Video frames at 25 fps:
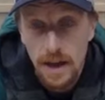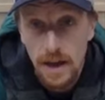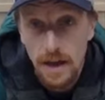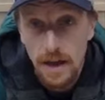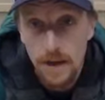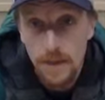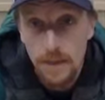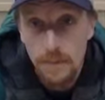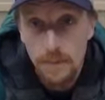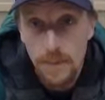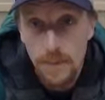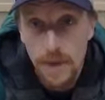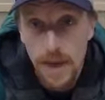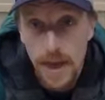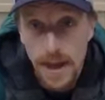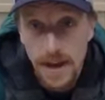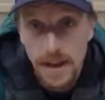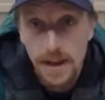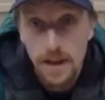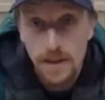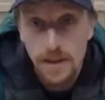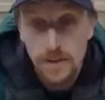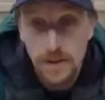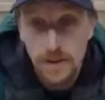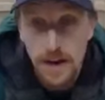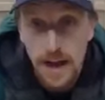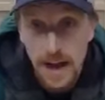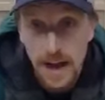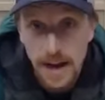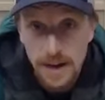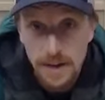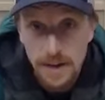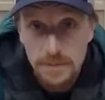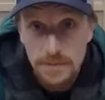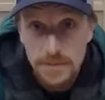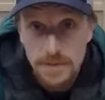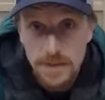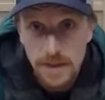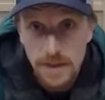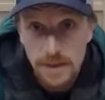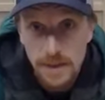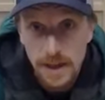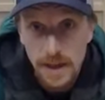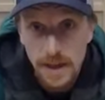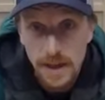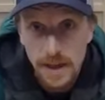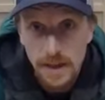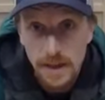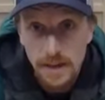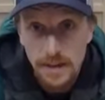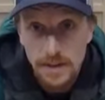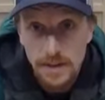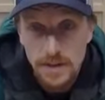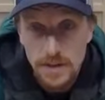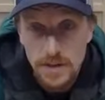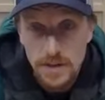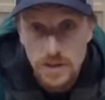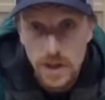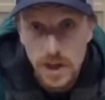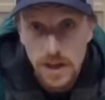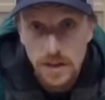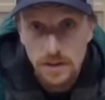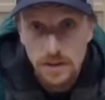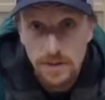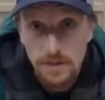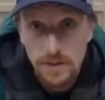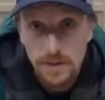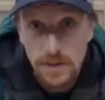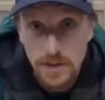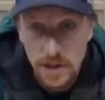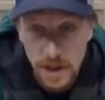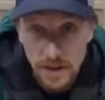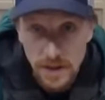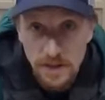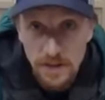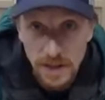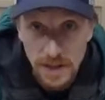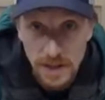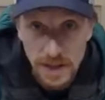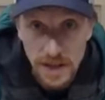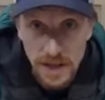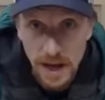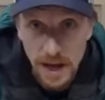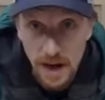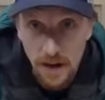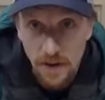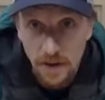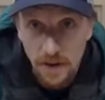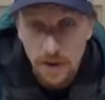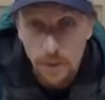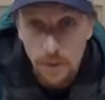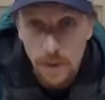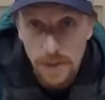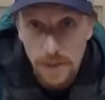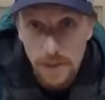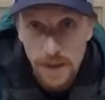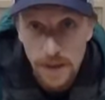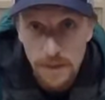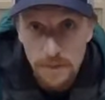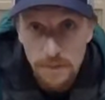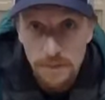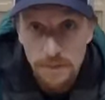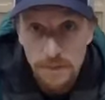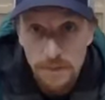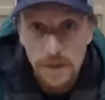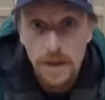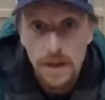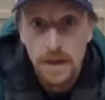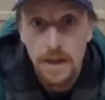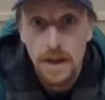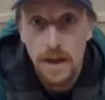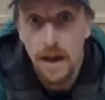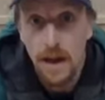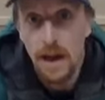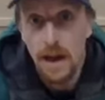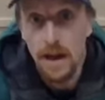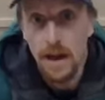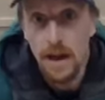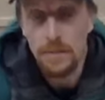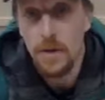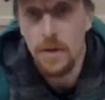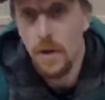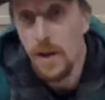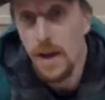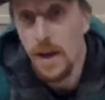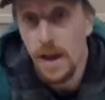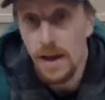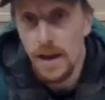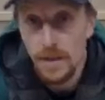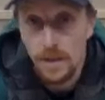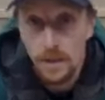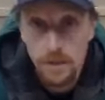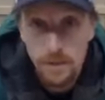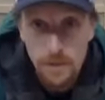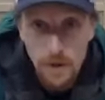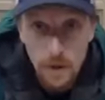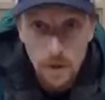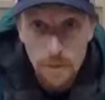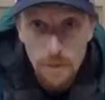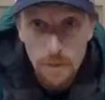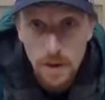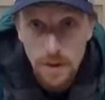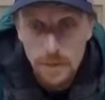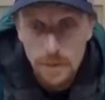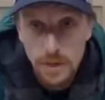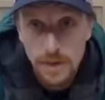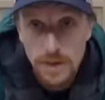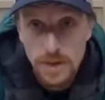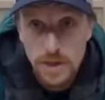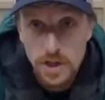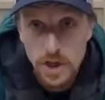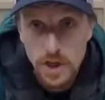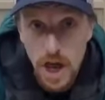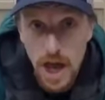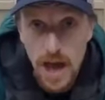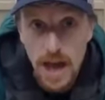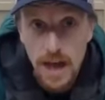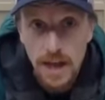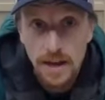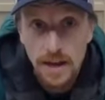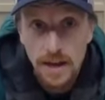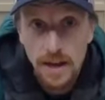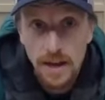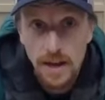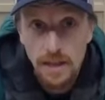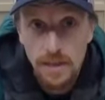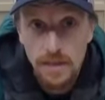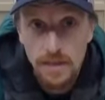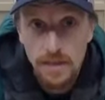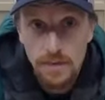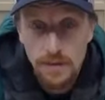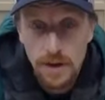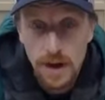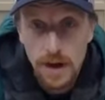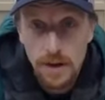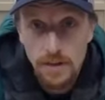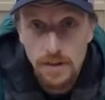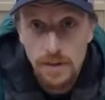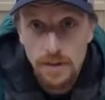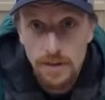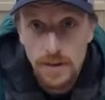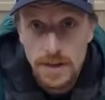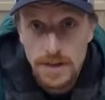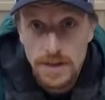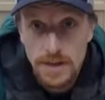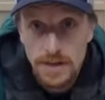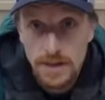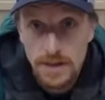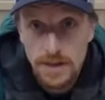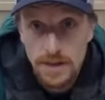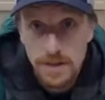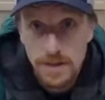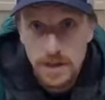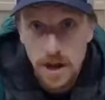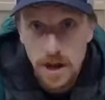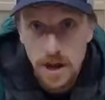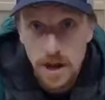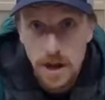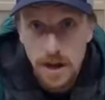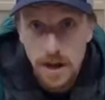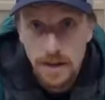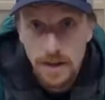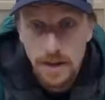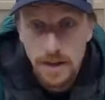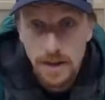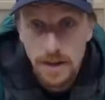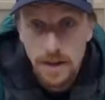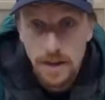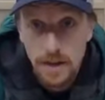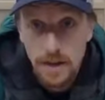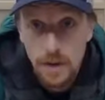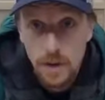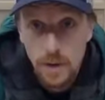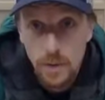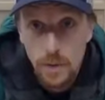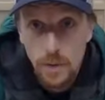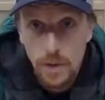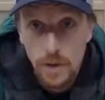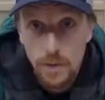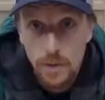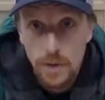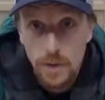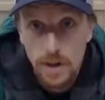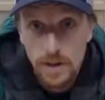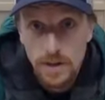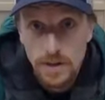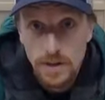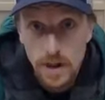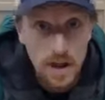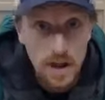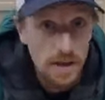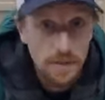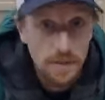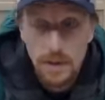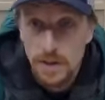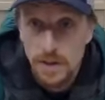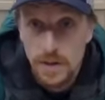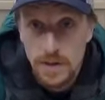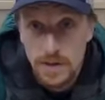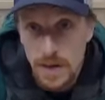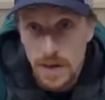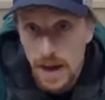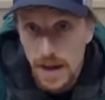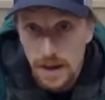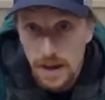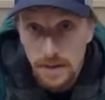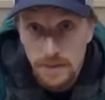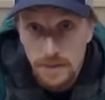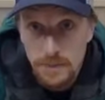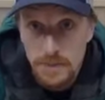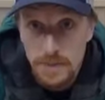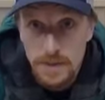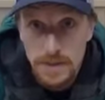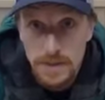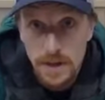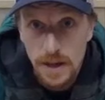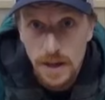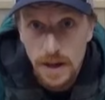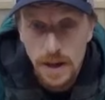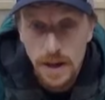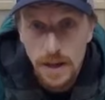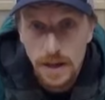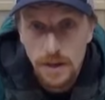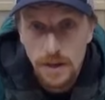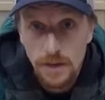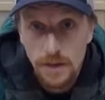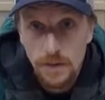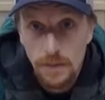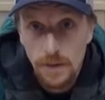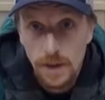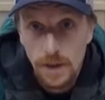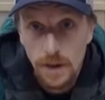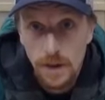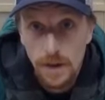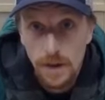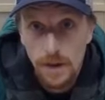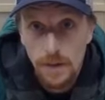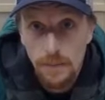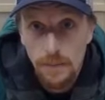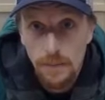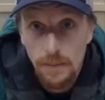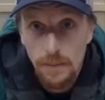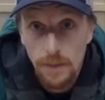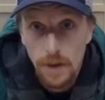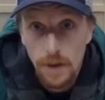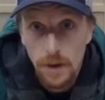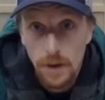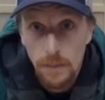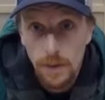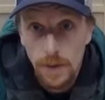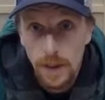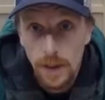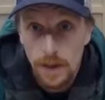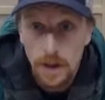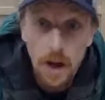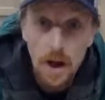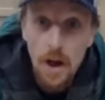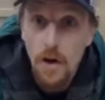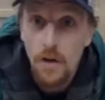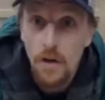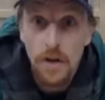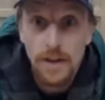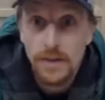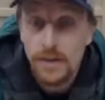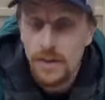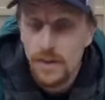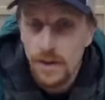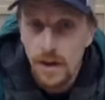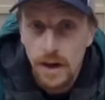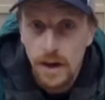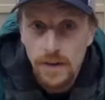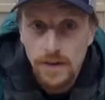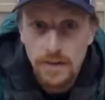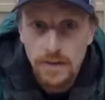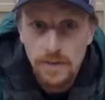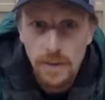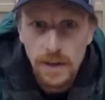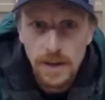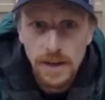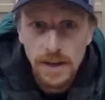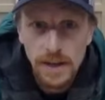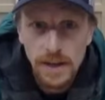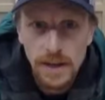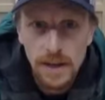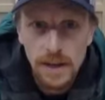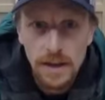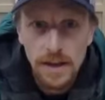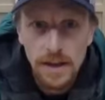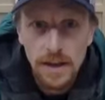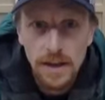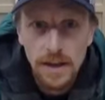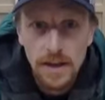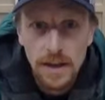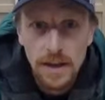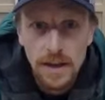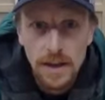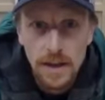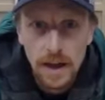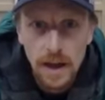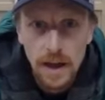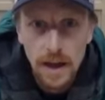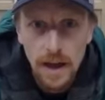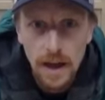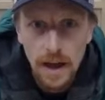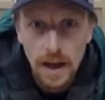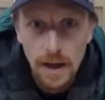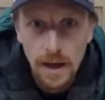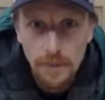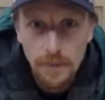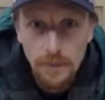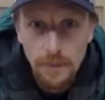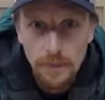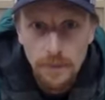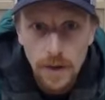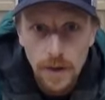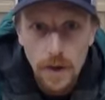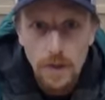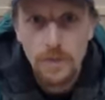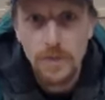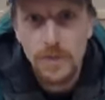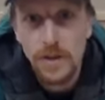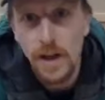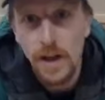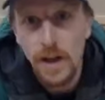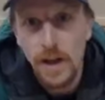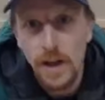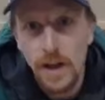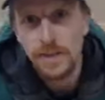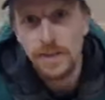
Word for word: um, any other items that they generally carry with them um, go ahead and throw them up in the chat. And throughout the rest of the talk, we will talk about those items. And um, I'll be like, oh, that's an awesome idea. Um, oh, duct